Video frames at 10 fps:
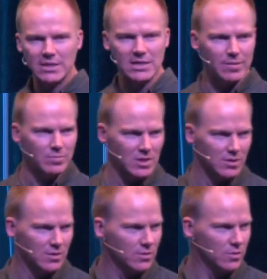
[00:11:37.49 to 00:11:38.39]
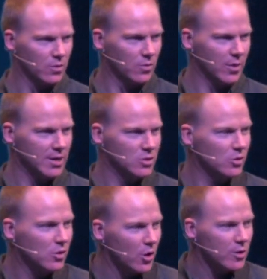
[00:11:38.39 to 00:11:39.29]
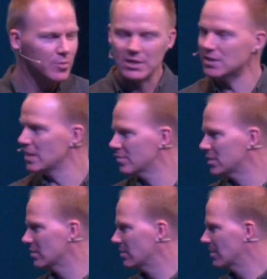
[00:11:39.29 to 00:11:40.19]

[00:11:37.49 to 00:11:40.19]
tempted, all right? You're going to be tempted.